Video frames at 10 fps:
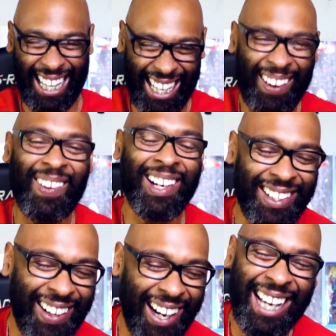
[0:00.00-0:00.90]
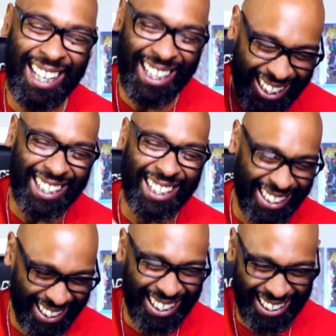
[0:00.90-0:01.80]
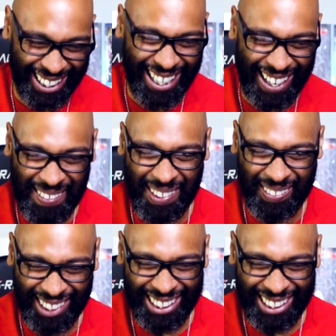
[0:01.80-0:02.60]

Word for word: Orko, I can't. Yeah. I remember.